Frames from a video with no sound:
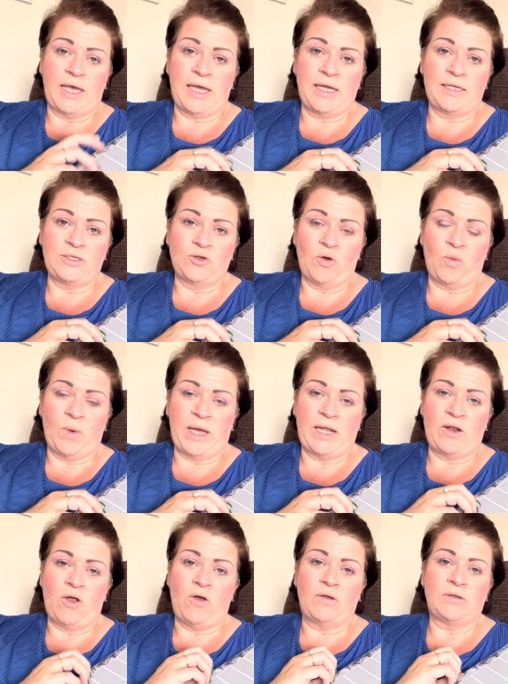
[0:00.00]
aid your weight
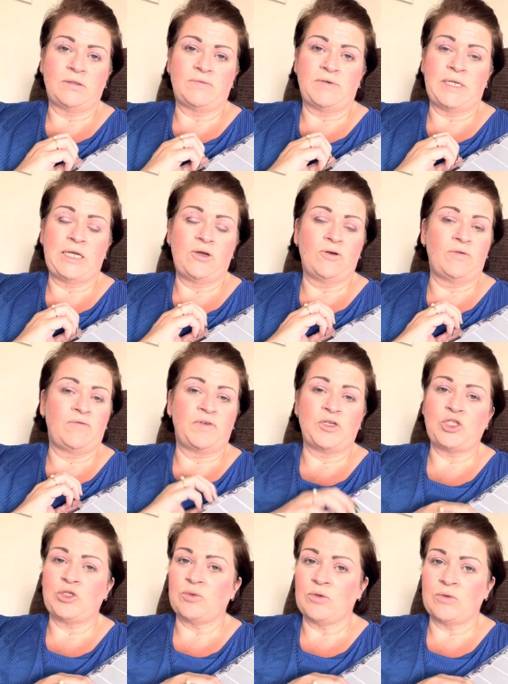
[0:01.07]
loss, really good
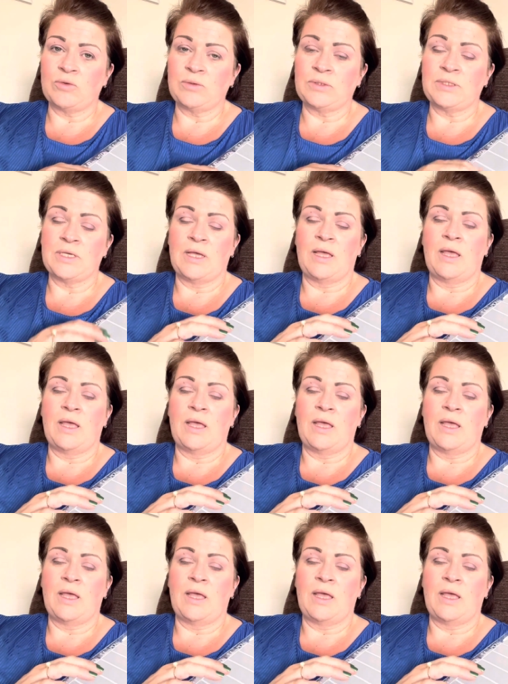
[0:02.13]
visuals,